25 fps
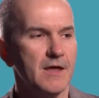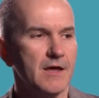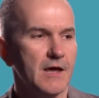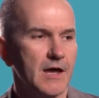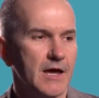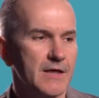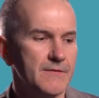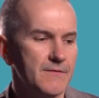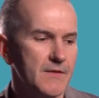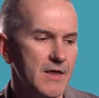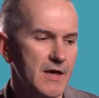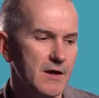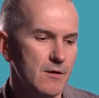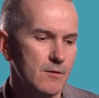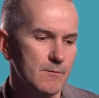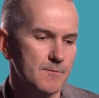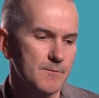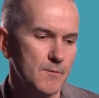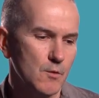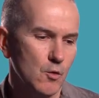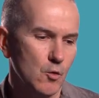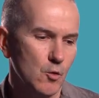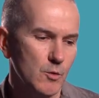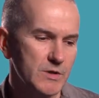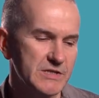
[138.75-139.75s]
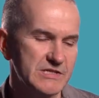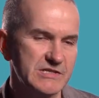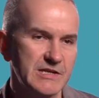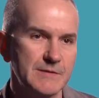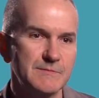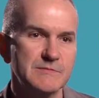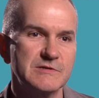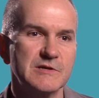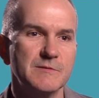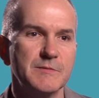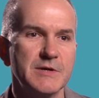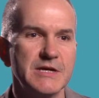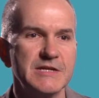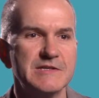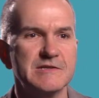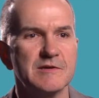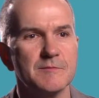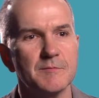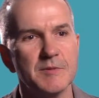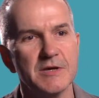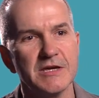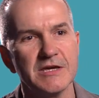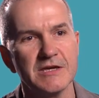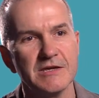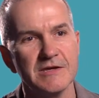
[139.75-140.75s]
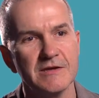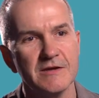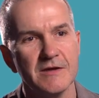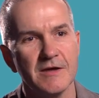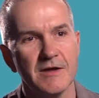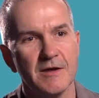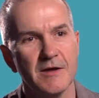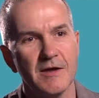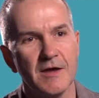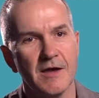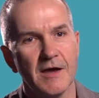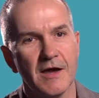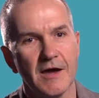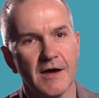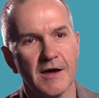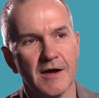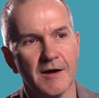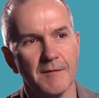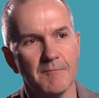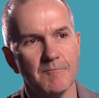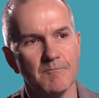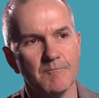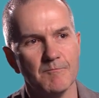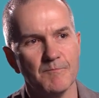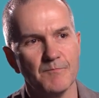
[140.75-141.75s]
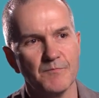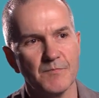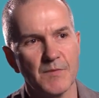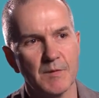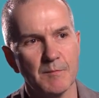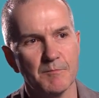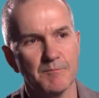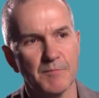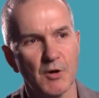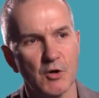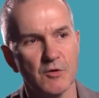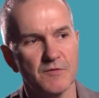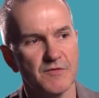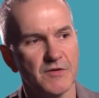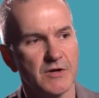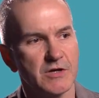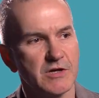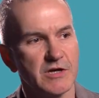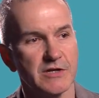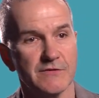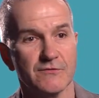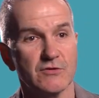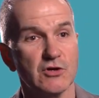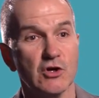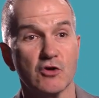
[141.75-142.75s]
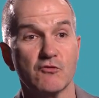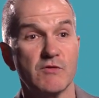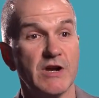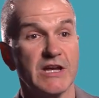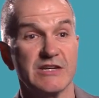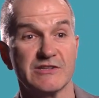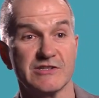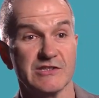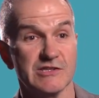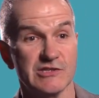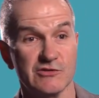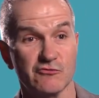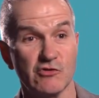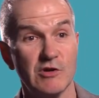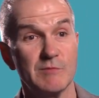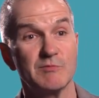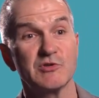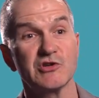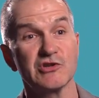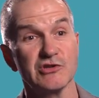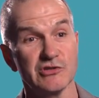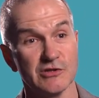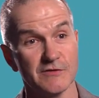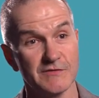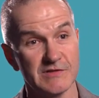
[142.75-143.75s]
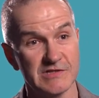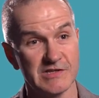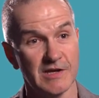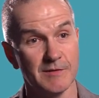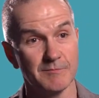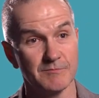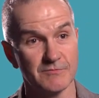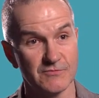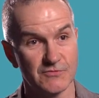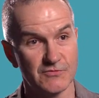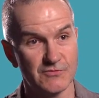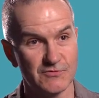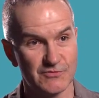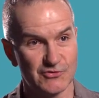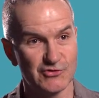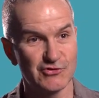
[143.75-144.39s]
and that always seemed to me to be um, both a kind of correct description of some